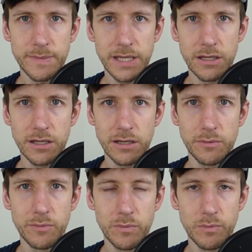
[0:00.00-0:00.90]

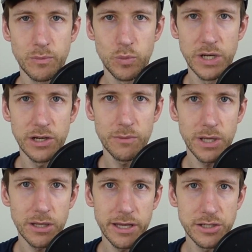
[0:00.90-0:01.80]
a near
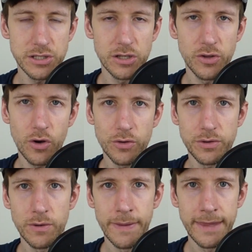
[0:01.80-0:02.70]
middle-aged adult